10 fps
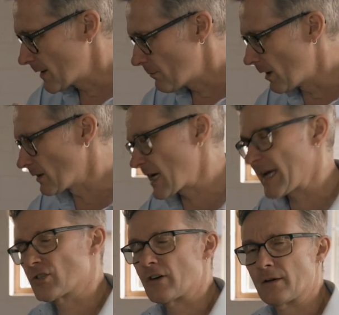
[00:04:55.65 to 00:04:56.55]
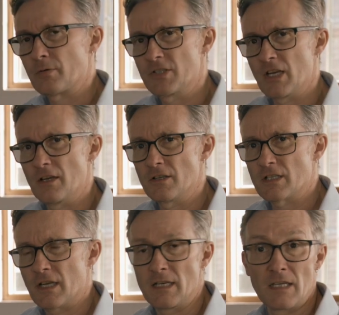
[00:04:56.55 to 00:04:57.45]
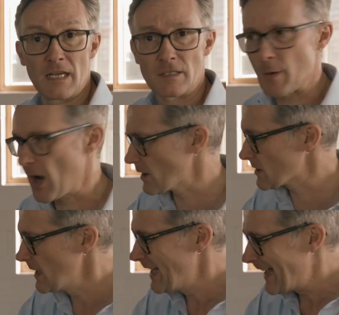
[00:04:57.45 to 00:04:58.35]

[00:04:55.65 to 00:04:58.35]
malt extract was used in years past.